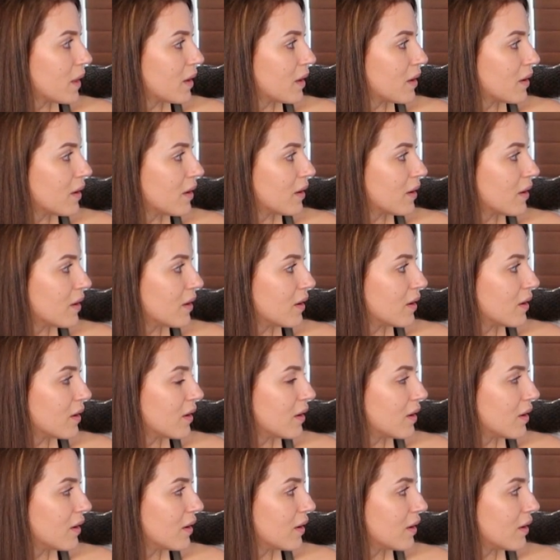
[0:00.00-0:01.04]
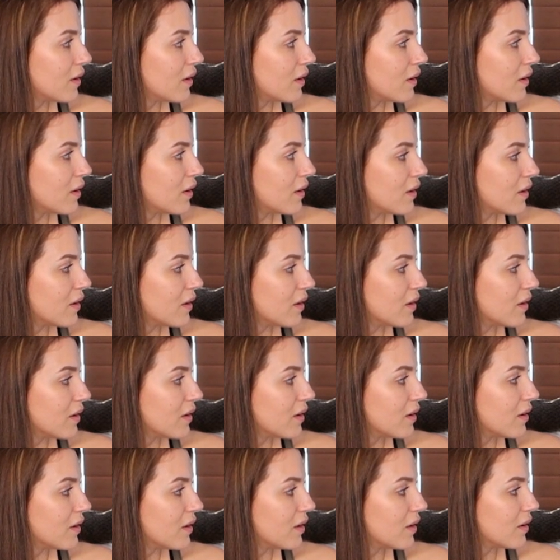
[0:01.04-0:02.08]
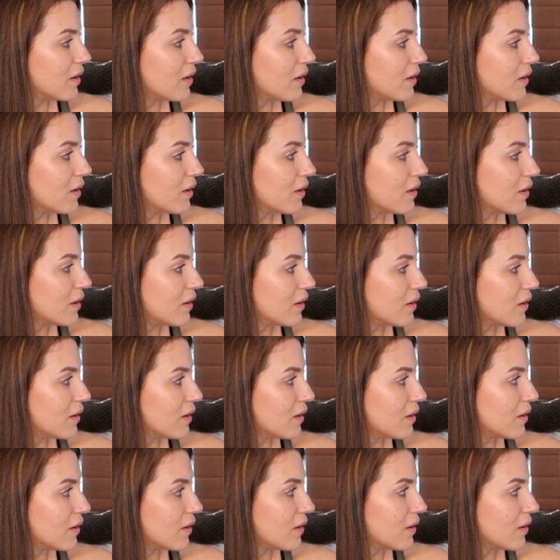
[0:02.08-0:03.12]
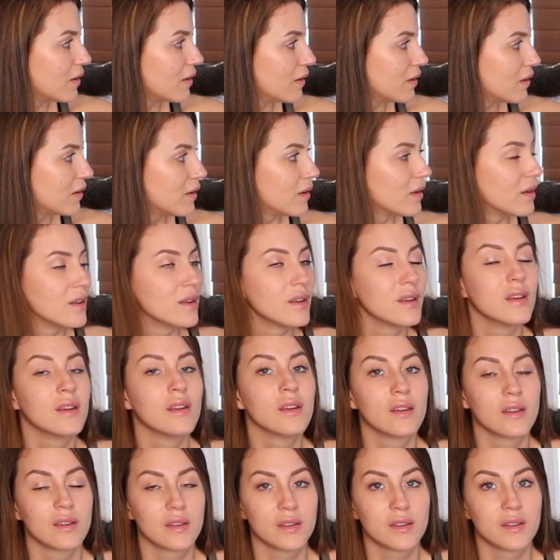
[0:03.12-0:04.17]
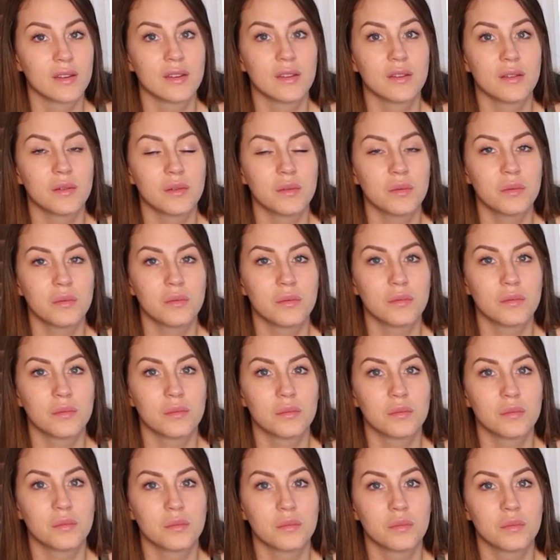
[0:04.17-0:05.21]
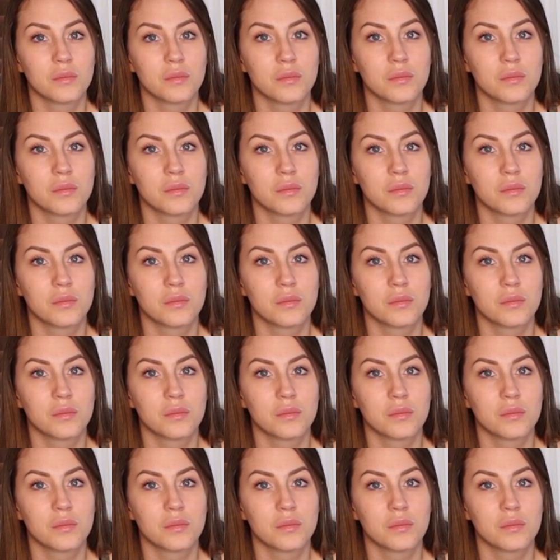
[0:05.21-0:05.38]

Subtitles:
[no speech]